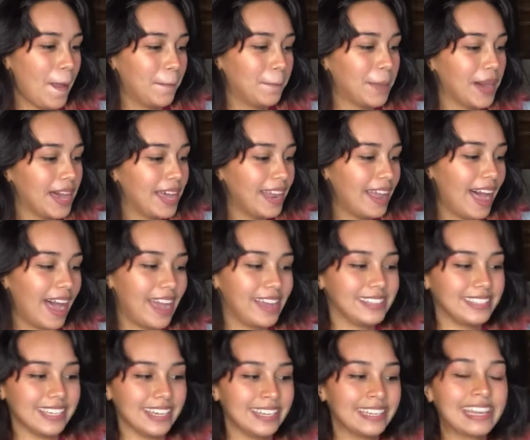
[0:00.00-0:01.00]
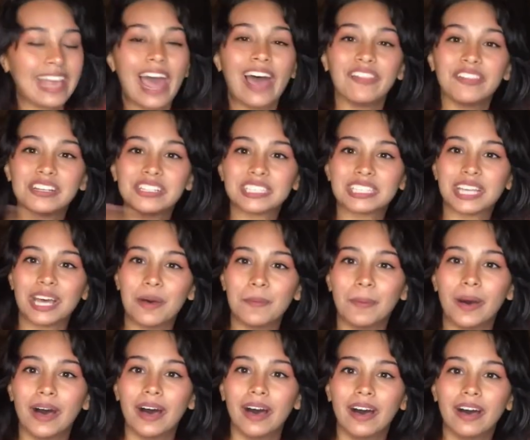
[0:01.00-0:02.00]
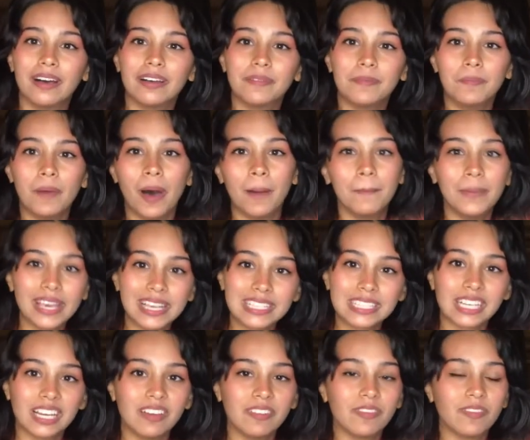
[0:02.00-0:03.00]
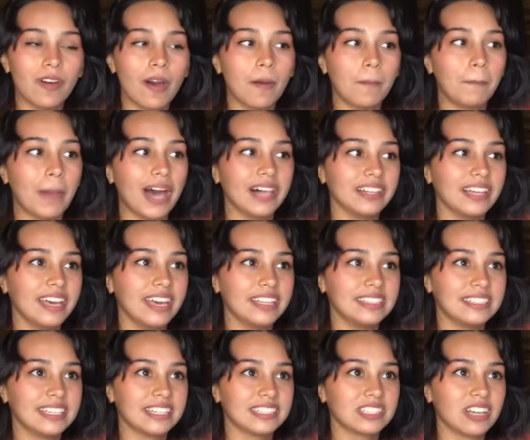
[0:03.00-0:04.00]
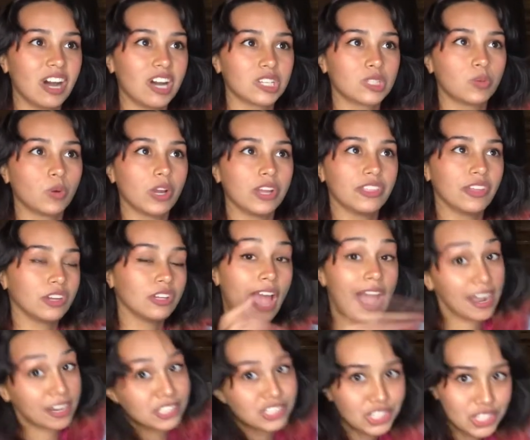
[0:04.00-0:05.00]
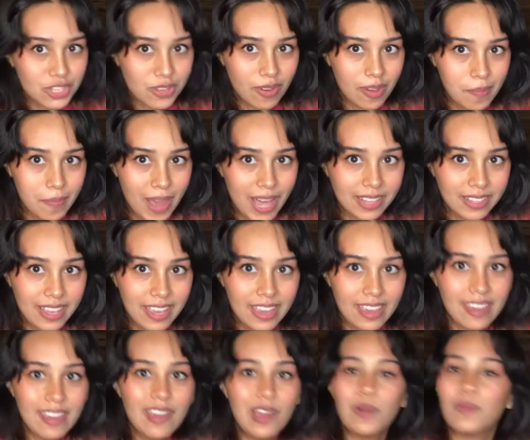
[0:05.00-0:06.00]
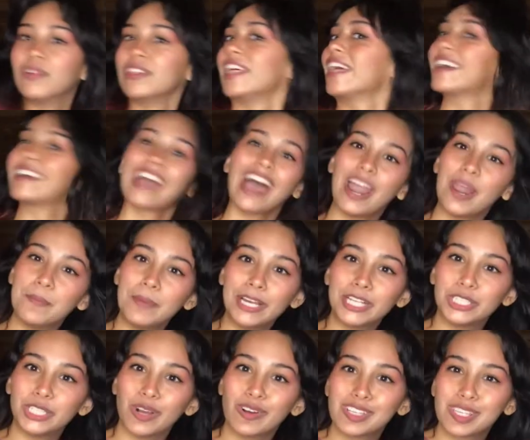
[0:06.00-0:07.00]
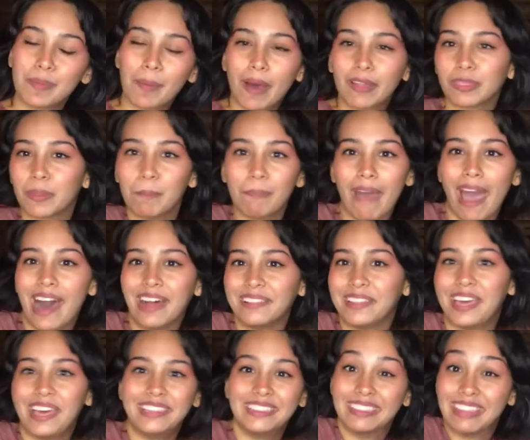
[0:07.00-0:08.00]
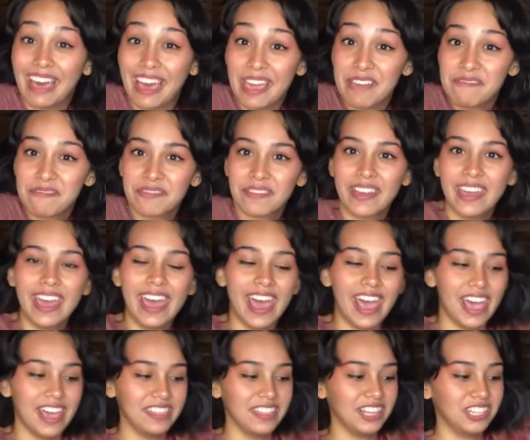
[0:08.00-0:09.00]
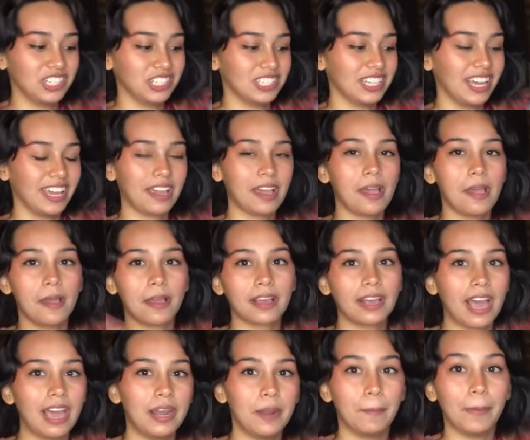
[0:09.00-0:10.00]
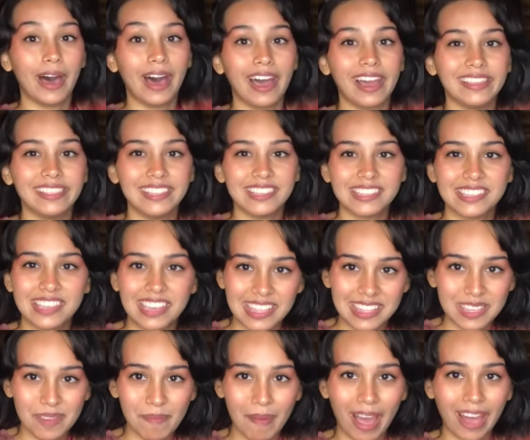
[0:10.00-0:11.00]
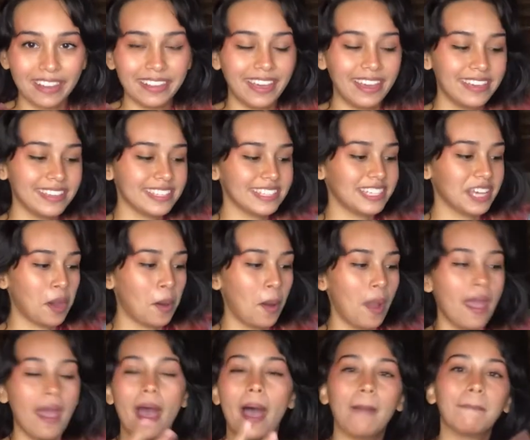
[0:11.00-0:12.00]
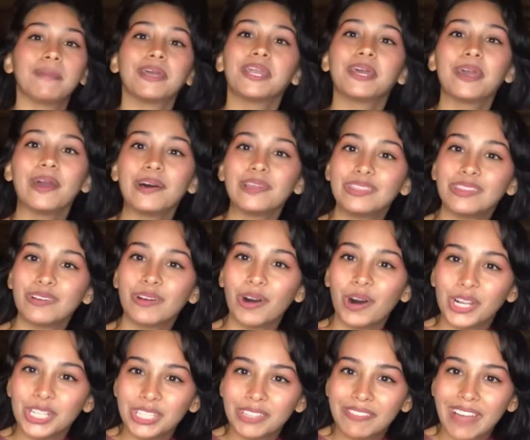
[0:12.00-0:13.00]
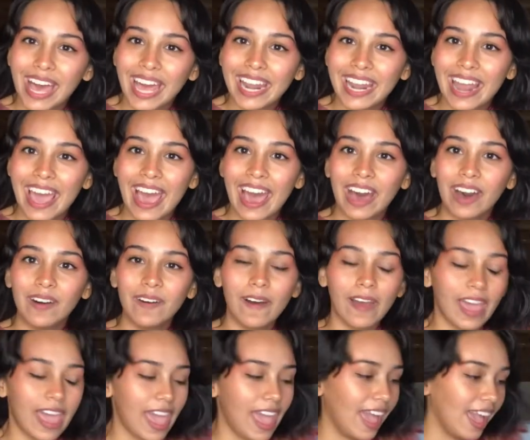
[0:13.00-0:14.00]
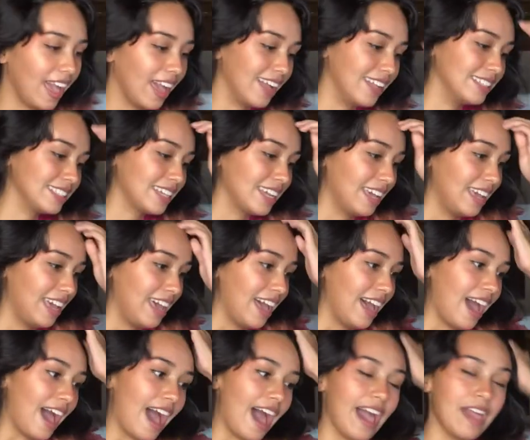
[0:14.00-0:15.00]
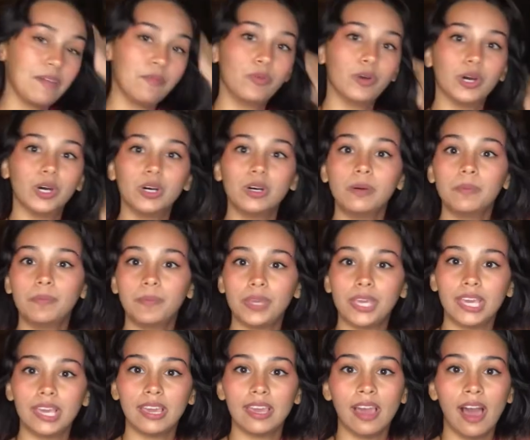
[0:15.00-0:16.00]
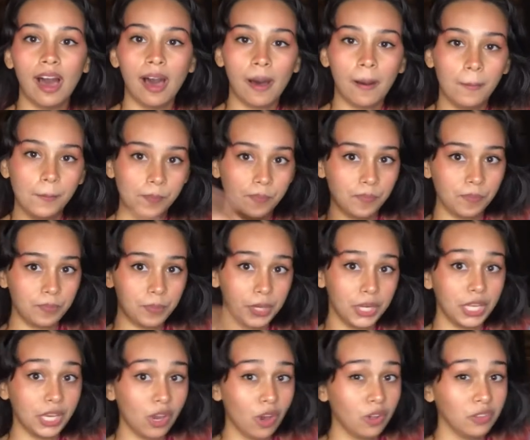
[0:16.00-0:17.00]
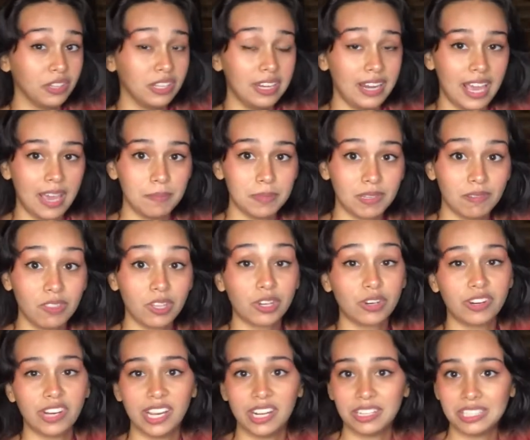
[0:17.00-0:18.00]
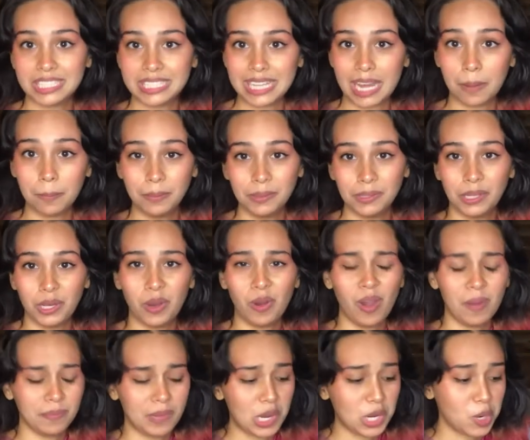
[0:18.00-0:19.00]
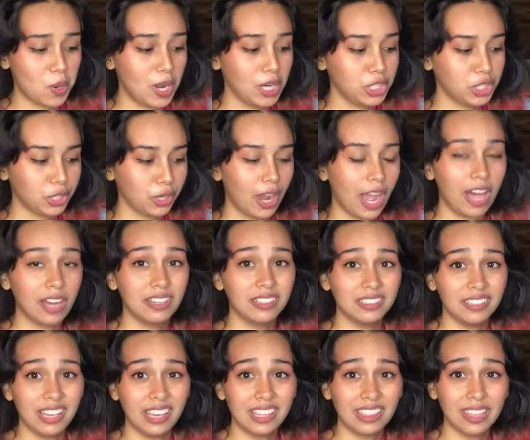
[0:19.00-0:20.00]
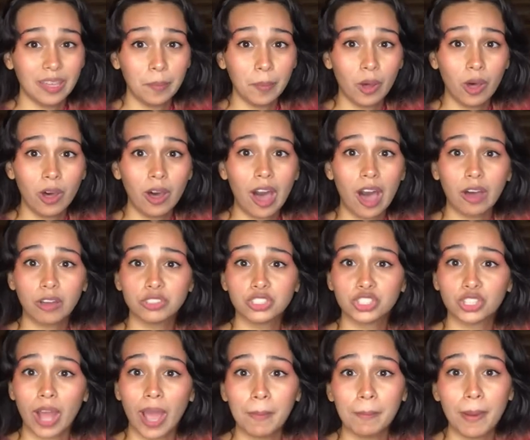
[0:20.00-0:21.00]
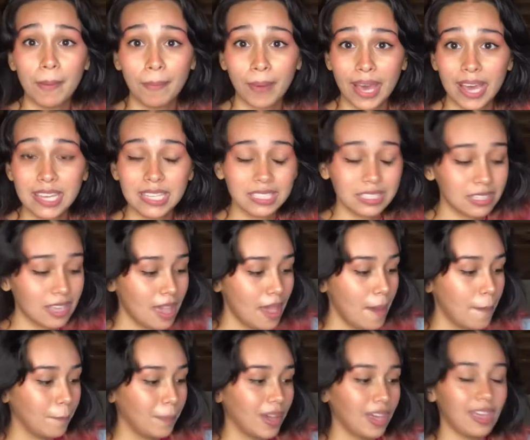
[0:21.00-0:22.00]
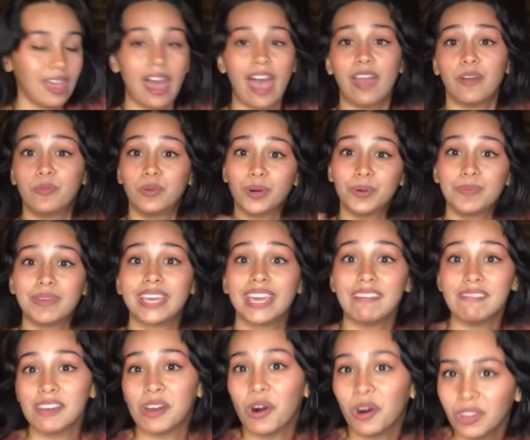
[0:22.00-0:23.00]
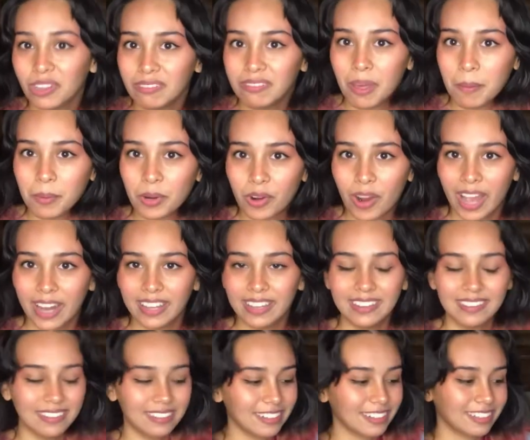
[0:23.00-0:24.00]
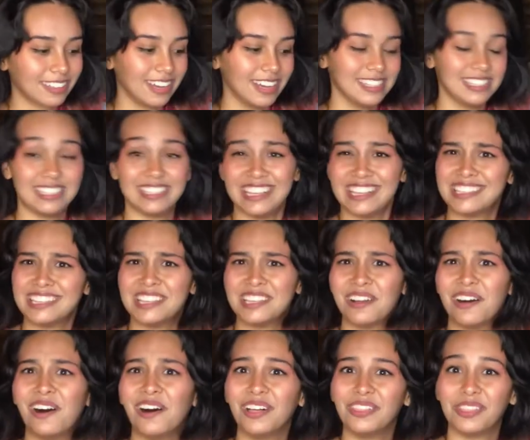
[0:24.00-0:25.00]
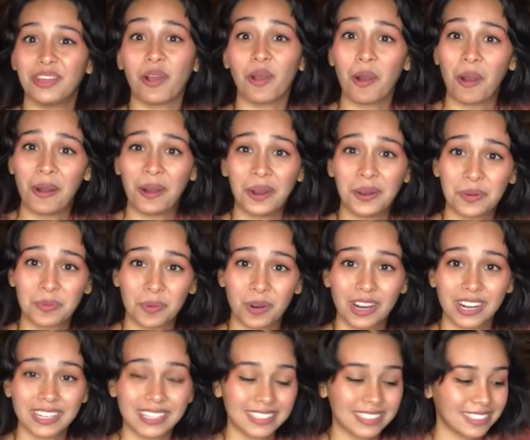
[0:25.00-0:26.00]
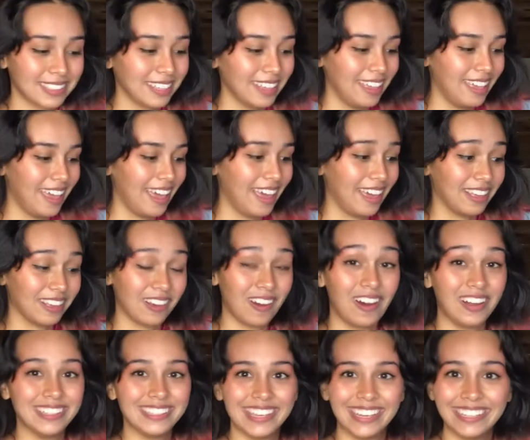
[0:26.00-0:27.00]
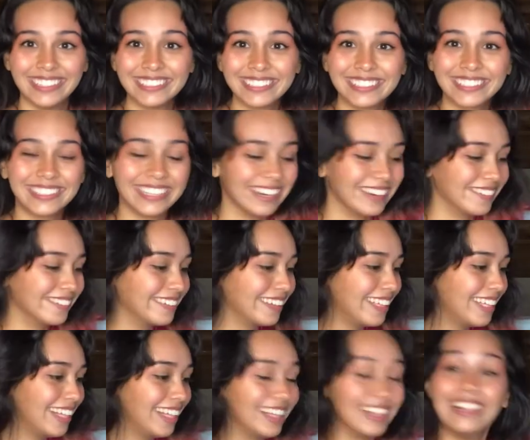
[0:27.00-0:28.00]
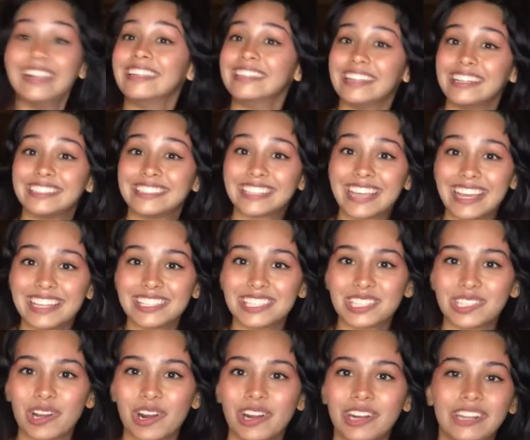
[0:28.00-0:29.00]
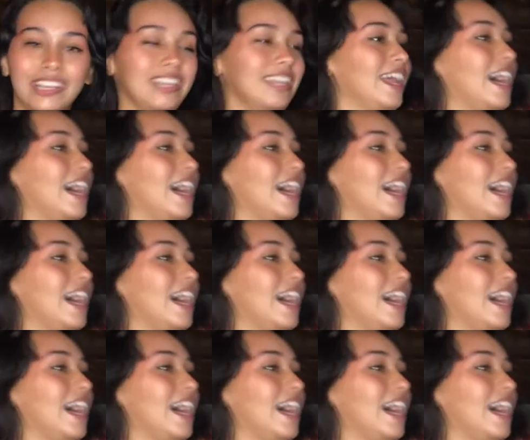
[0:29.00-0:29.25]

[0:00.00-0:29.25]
But I did gather some a mix of ballet TikToks where they're actually doing ballet, where they kind of make jokes about the ballet life, and then just like kind of behind the scenes of ballet. So I'm gonna go through all of that now, and I will be putting all the names of the creators down below. I'm not quite sure how to link them all. I'll try my best, but I will be giving all of them credit because this is all their hard work and content. So let's get started.